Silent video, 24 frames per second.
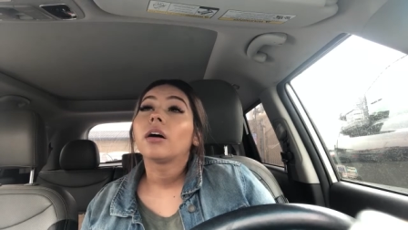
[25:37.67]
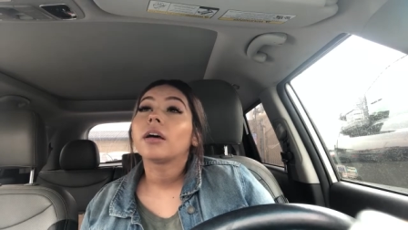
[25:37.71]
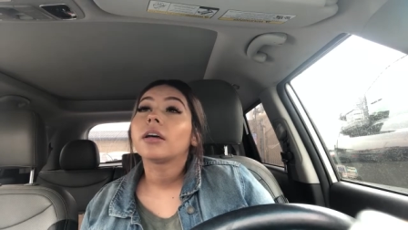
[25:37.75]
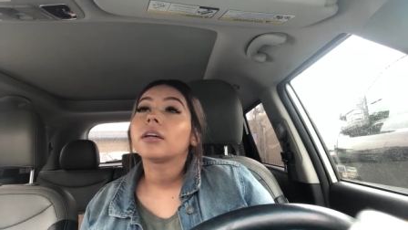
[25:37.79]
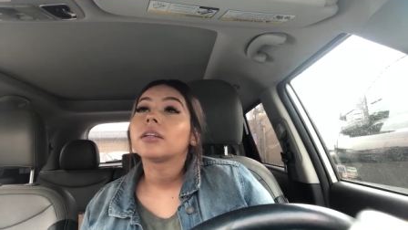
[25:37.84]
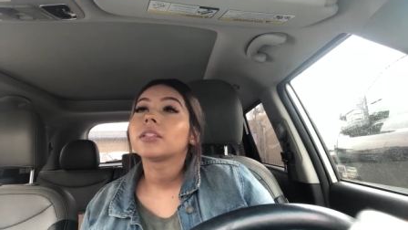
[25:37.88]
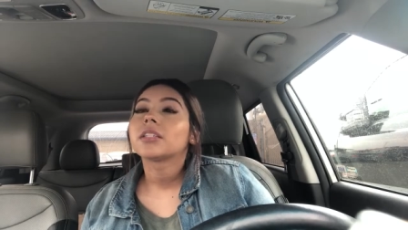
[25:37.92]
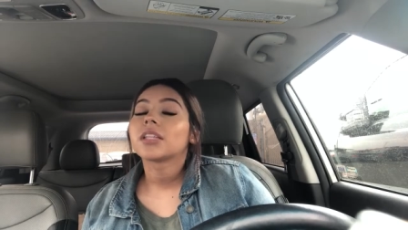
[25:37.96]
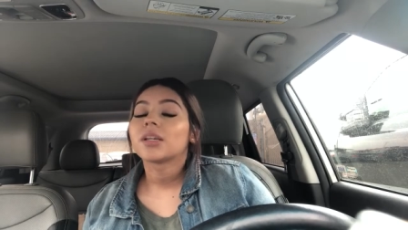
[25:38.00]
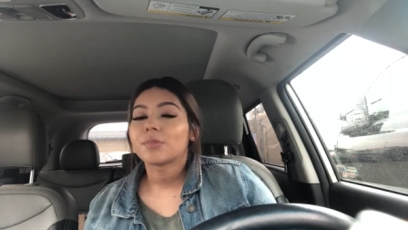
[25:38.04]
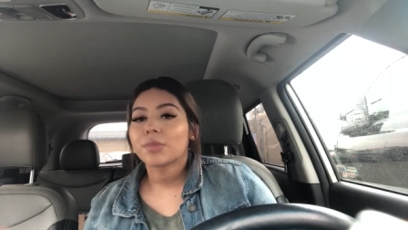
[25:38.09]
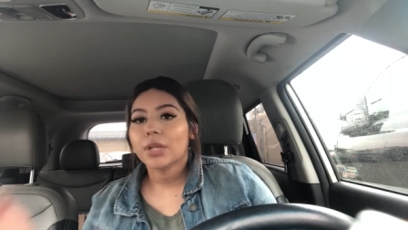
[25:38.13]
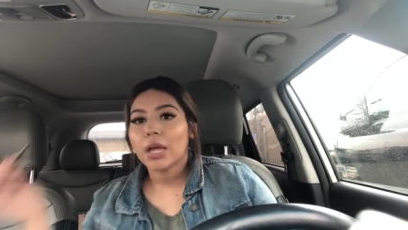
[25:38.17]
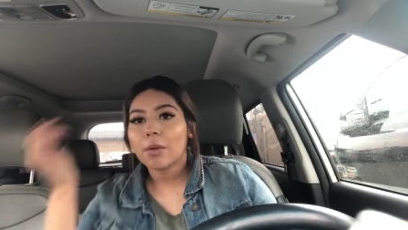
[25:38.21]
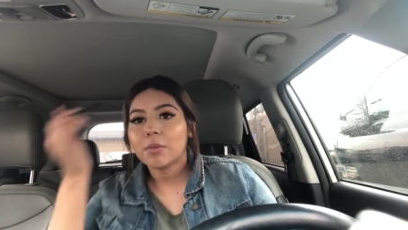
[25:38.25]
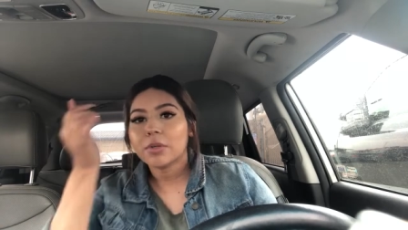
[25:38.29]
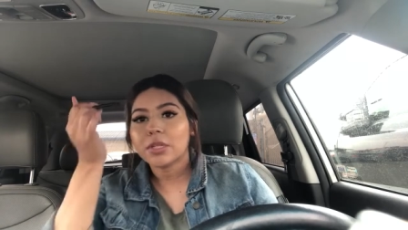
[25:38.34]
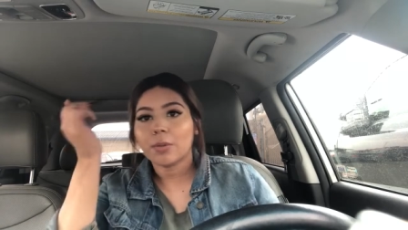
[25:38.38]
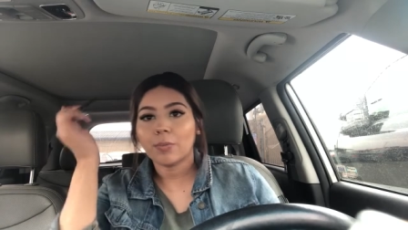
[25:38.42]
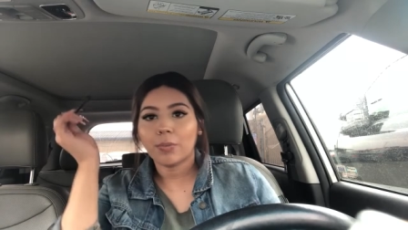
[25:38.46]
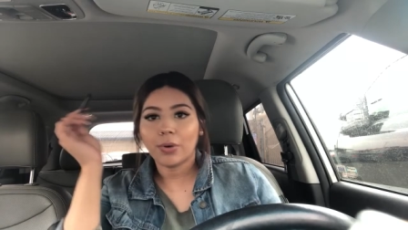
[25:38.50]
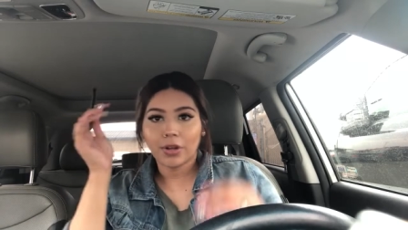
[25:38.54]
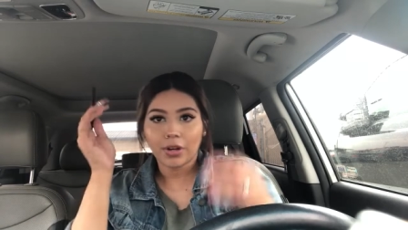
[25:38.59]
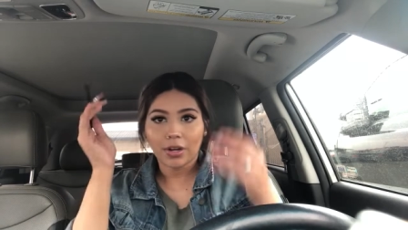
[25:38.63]
And sometimes
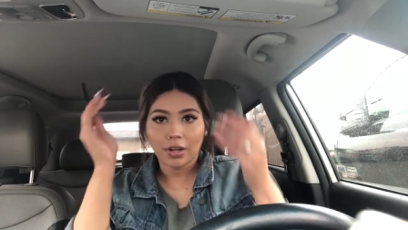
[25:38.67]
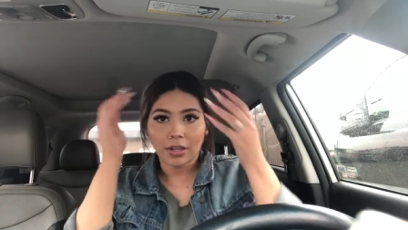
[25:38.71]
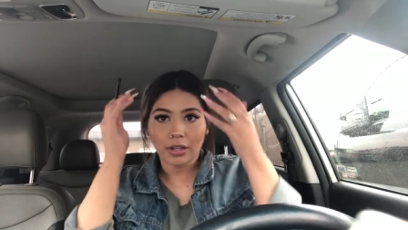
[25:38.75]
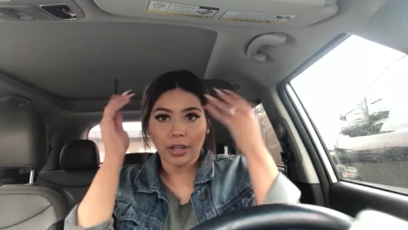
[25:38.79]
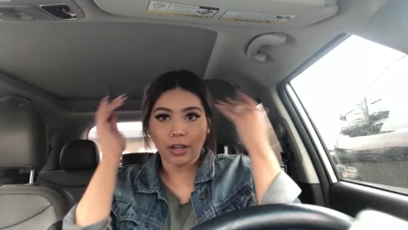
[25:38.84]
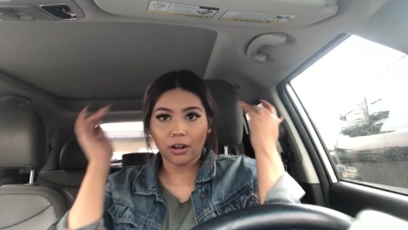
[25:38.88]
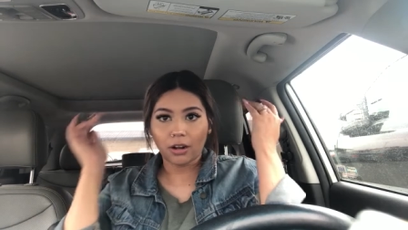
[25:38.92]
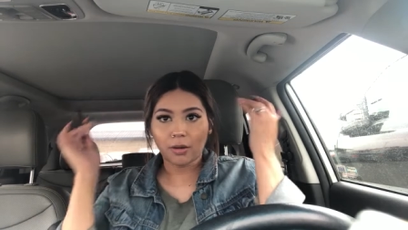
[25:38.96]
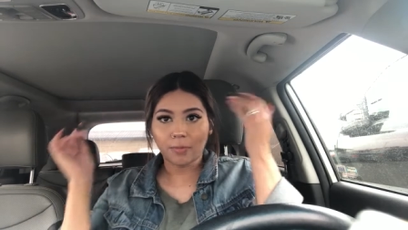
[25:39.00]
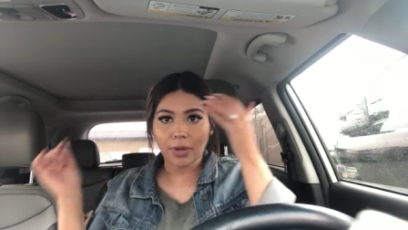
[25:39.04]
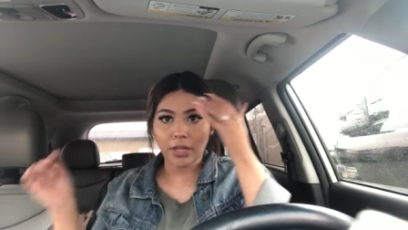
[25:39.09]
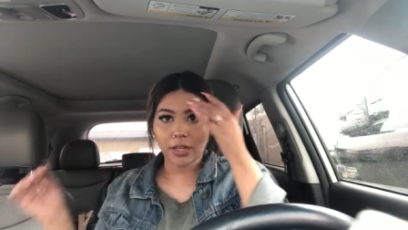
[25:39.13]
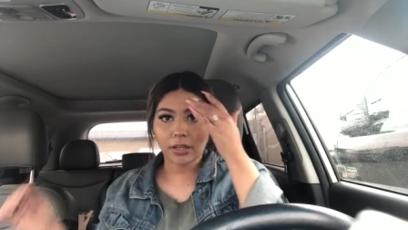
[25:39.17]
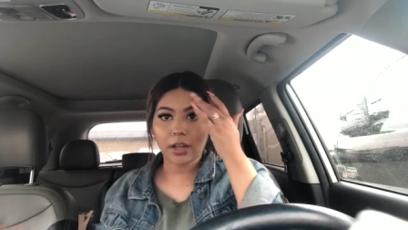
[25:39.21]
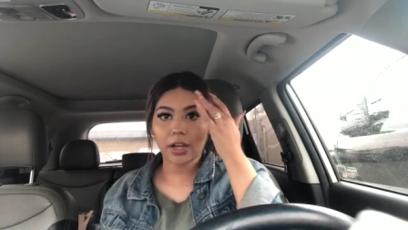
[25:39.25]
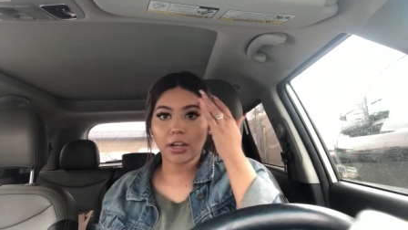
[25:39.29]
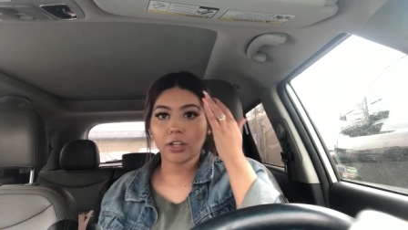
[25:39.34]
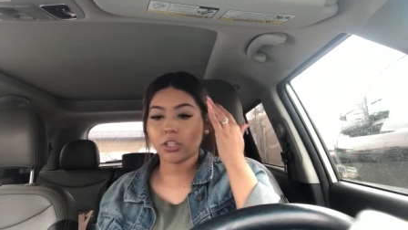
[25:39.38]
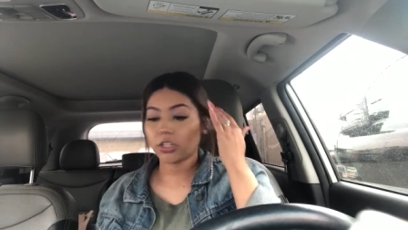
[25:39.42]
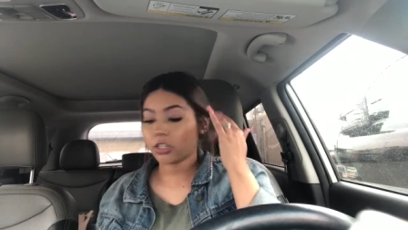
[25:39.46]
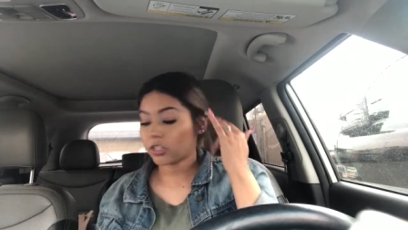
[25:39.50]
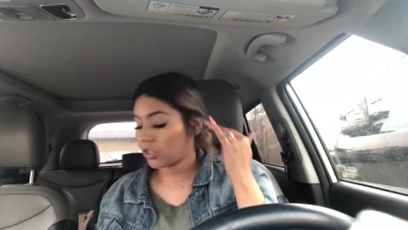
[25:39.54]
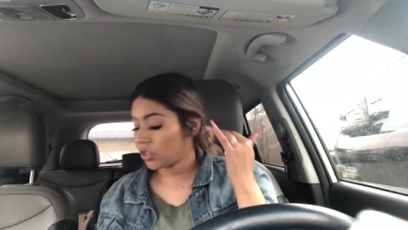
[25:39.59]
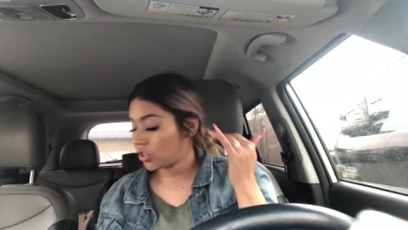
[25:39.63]
I'll put it like on my
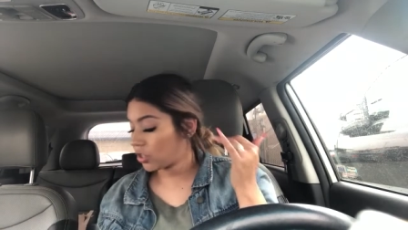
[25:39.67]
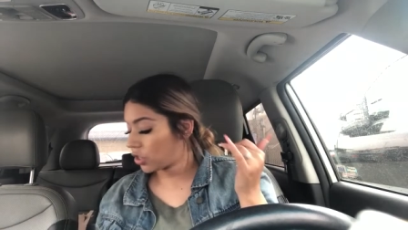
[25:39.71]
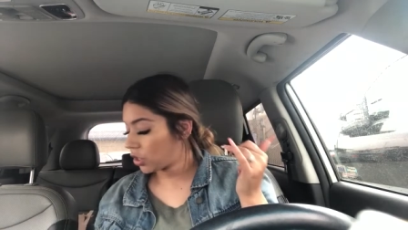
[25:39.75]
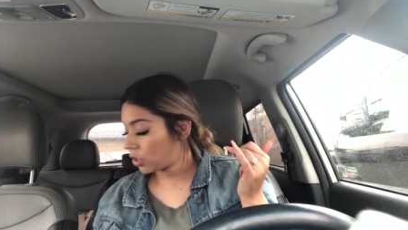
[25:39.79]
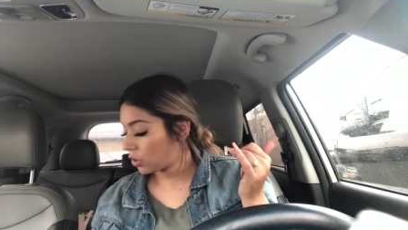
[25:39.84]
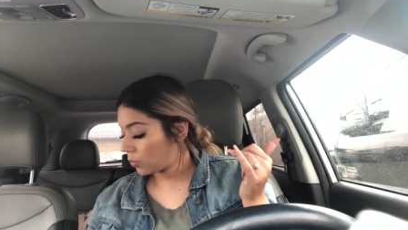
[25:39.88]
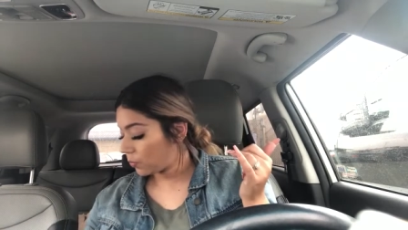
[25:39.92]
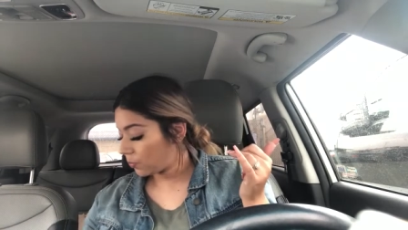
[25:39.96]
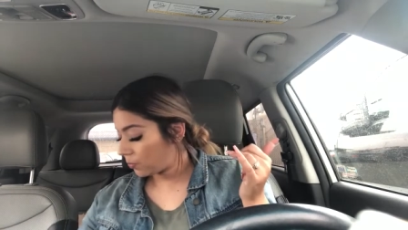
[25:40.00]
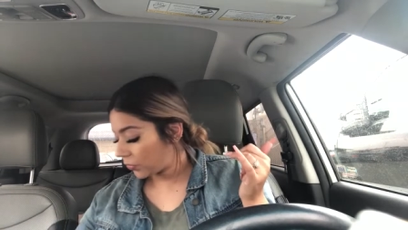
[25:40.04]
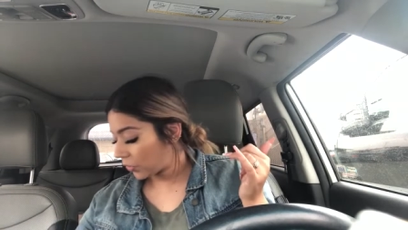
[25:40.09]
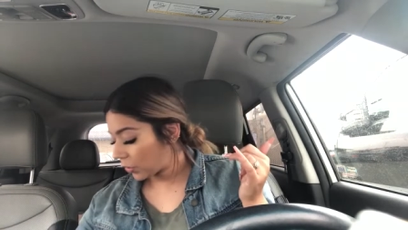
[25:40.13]
lashes too.